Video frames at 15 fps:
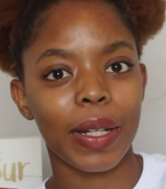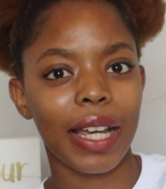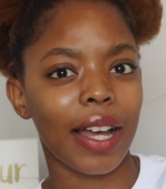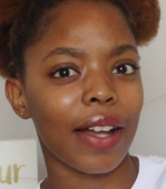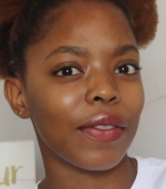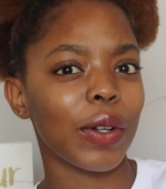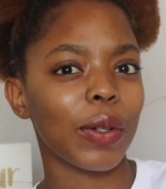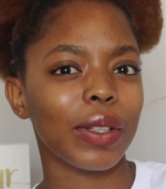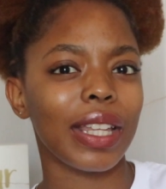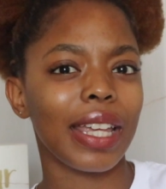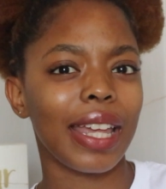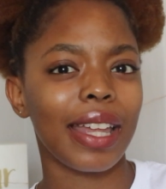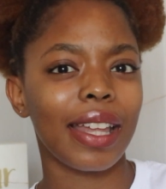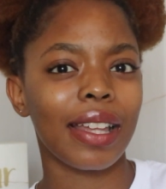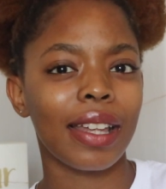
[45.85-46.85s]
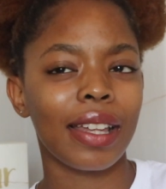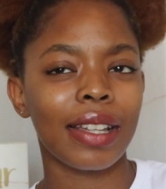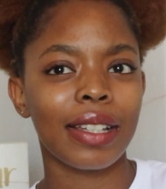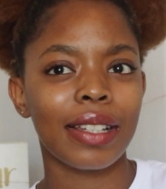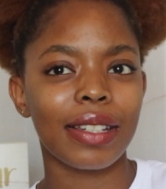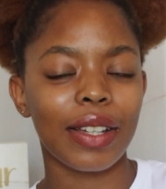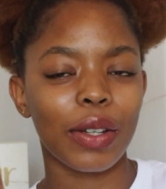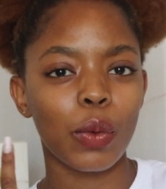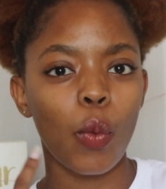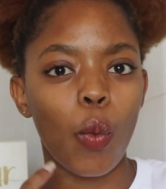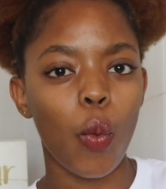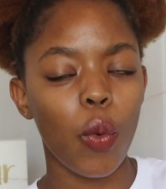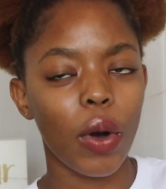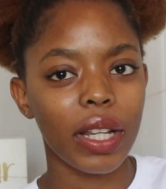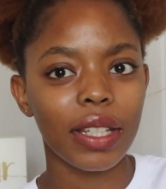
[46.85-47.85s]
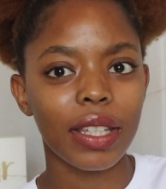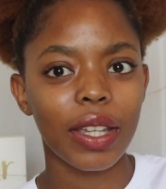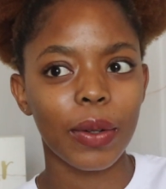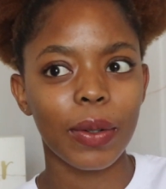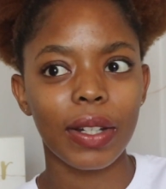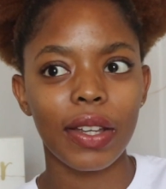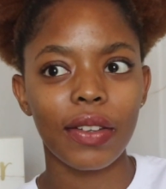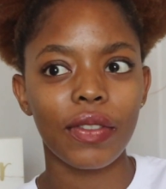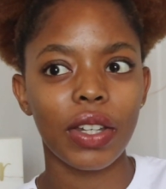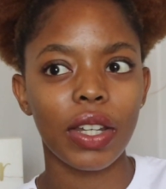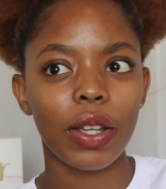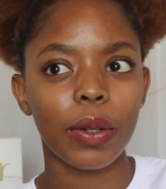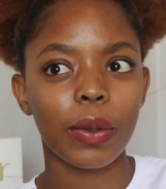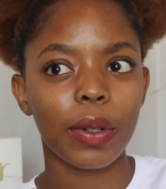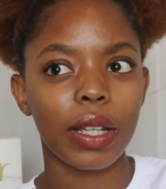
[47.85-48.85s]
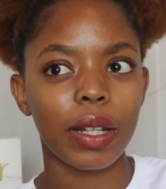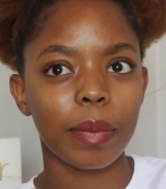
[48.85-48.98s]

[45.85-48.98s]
Like, I've only done one Q&A video